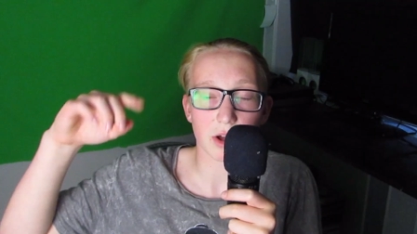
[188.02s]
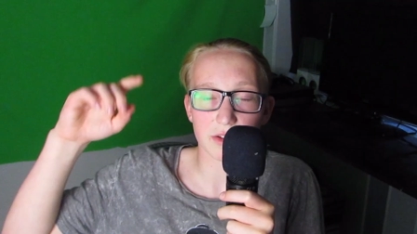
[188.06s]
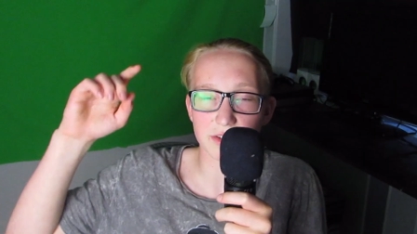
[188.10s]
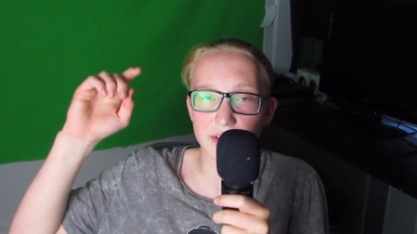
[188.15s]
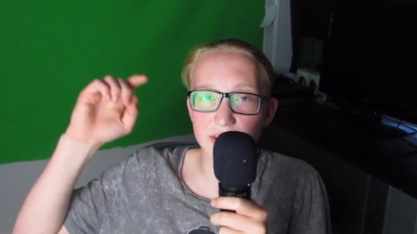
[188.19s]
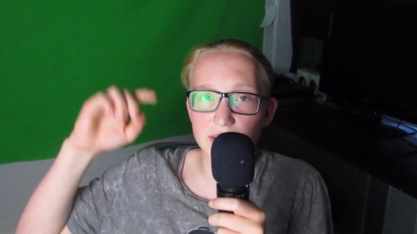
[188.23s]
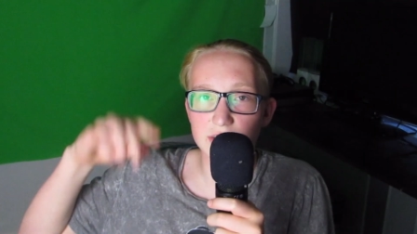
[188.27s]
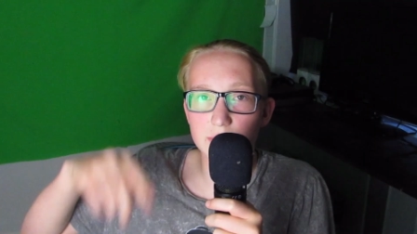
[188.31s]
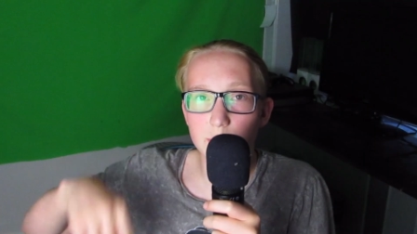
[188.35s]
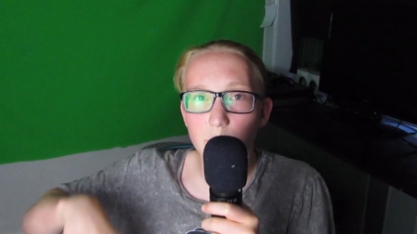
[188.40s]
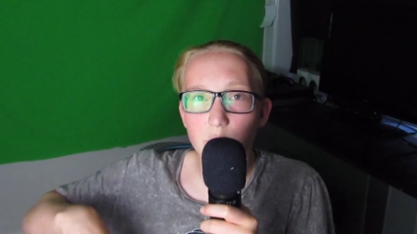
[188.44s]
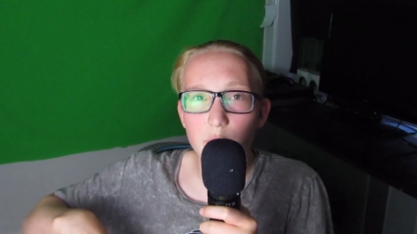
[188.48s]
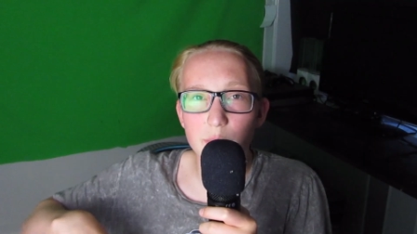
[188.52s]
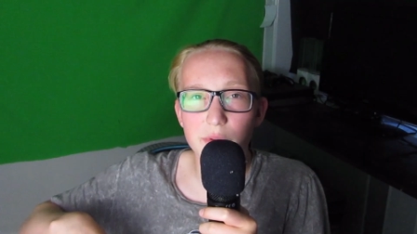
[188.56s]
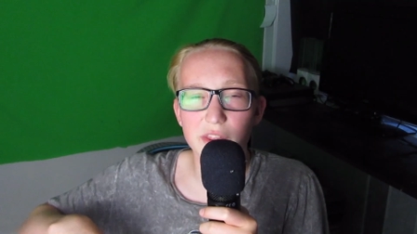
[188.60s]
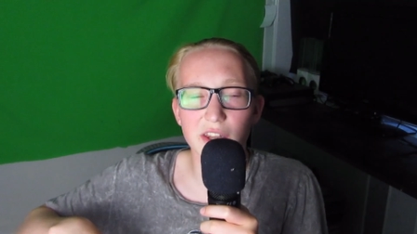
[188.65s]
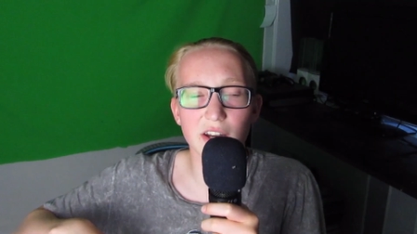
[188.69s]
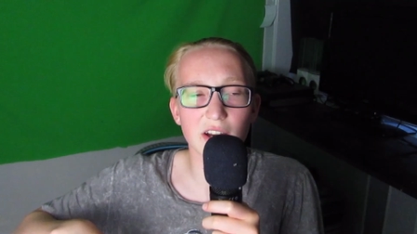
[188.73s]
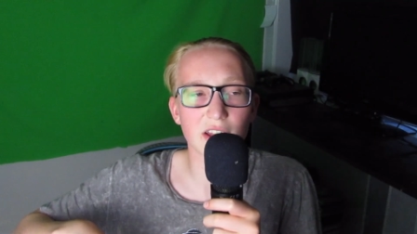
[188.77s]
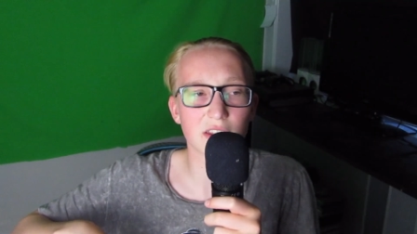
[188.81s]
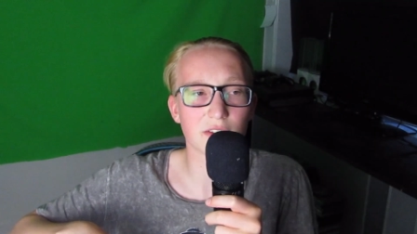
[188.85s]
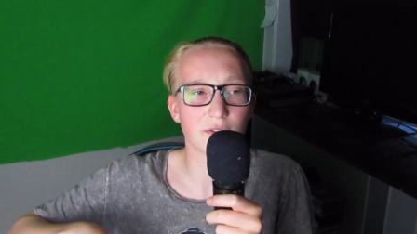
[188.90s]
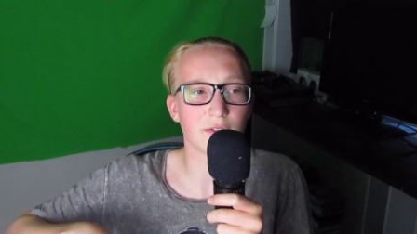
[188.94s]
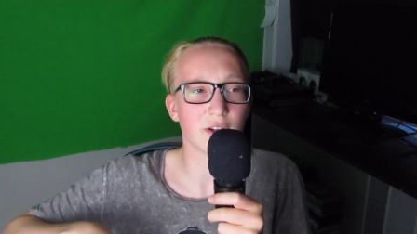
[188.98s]
I'll see you tomorrow with
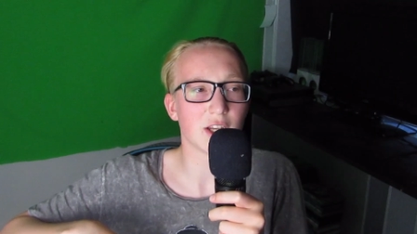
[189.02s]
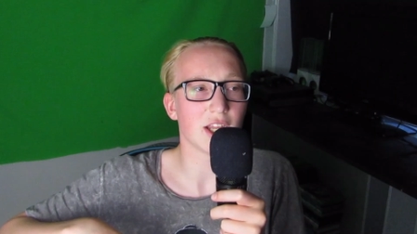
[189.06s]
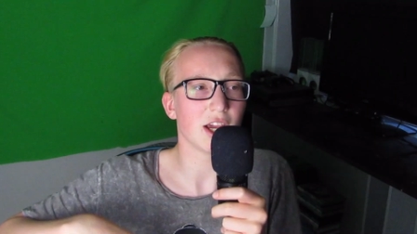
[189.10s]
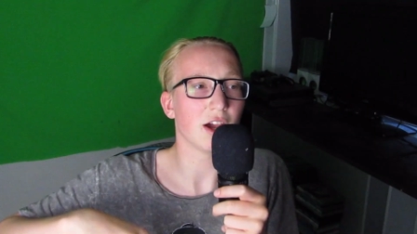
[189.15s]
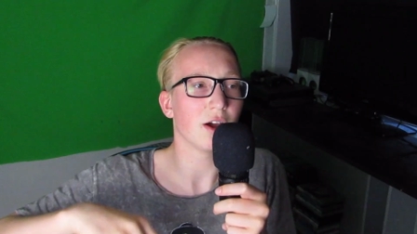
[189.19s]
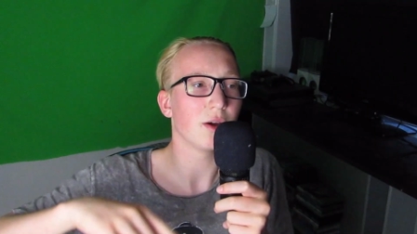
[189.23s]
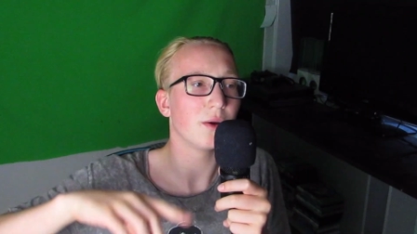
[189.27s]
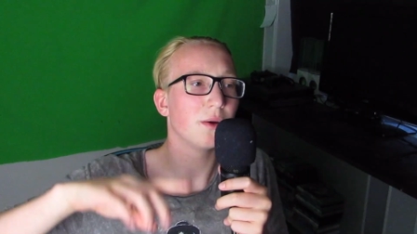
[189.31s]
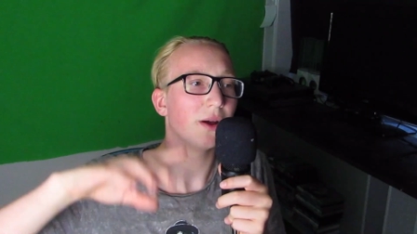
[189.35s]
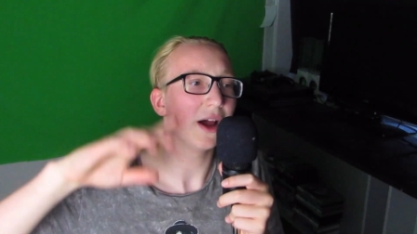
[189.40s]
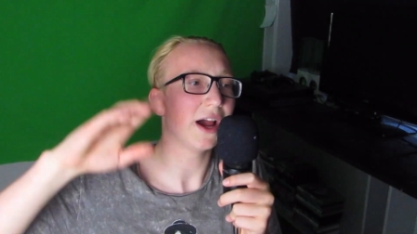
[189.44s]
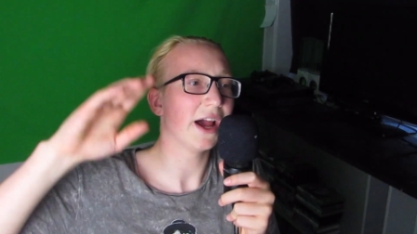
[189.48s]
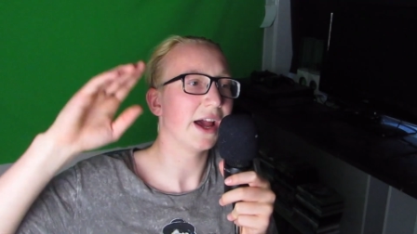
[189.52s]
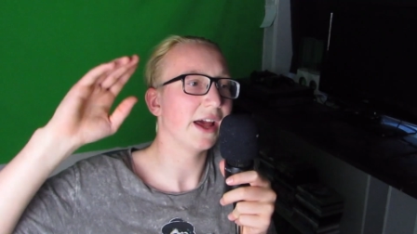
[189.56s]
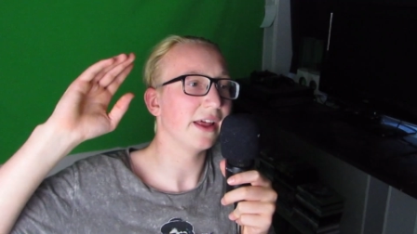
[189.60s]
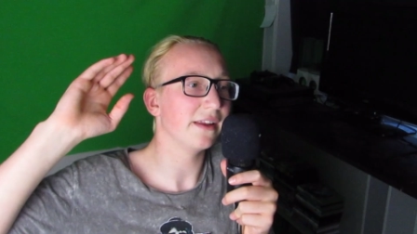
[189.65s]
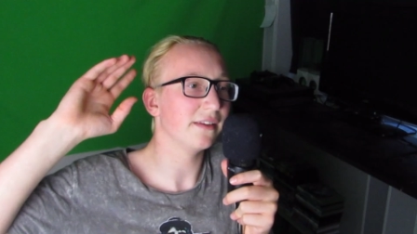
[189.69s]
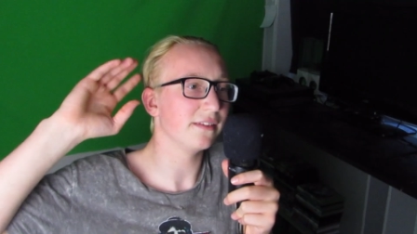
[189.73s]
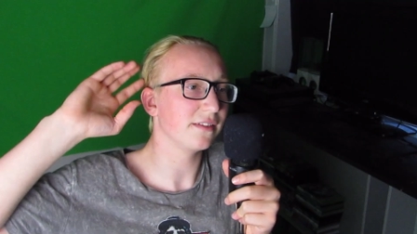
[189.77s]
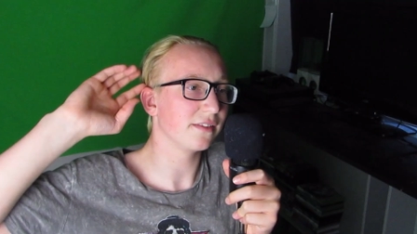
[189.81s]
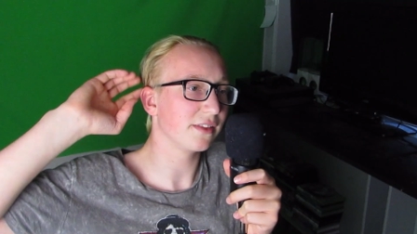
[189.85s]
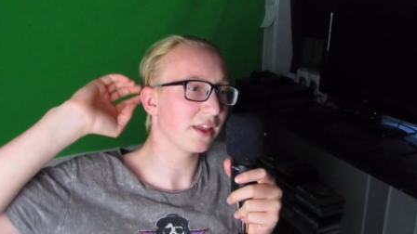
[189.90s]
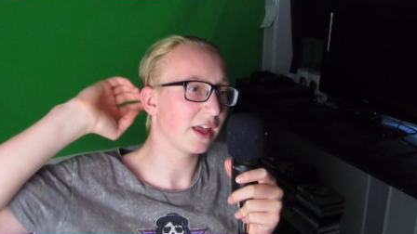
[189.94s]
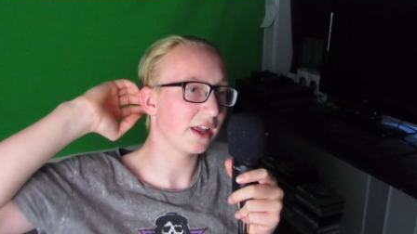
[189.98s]
another video,
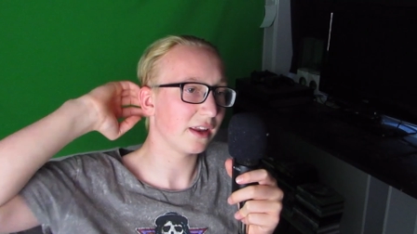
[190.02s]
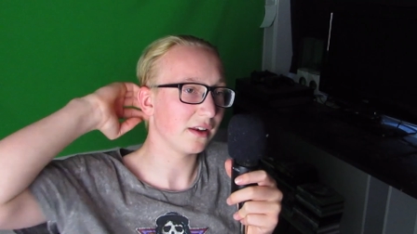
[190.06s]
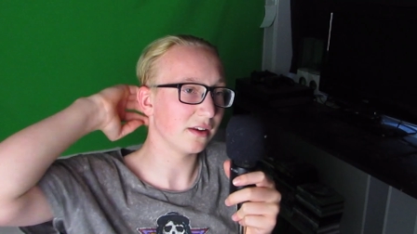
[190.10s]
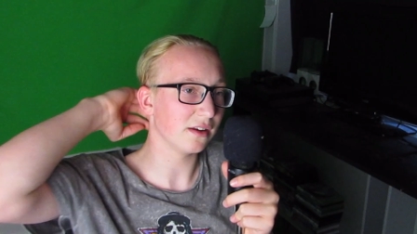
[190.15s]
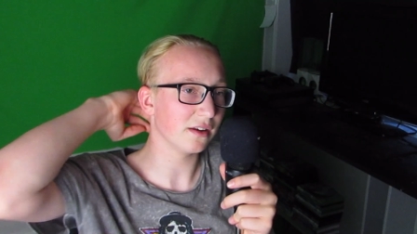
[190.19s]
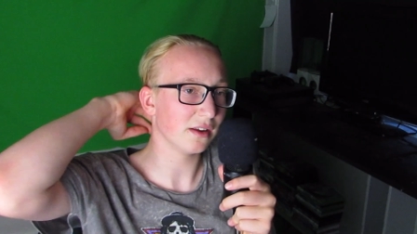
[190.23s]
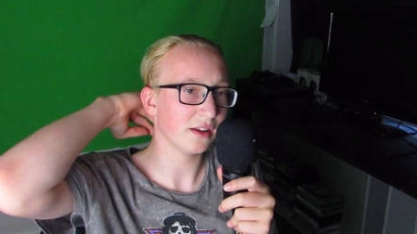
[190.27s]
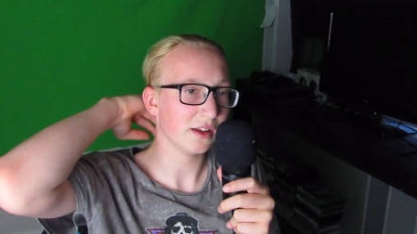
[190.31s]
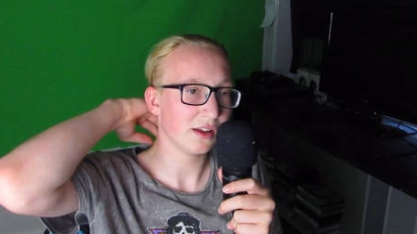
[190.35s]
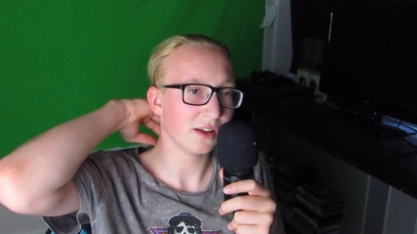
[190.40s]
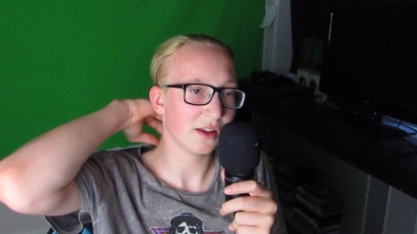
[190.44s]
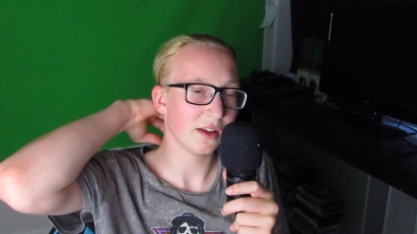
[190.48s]
and then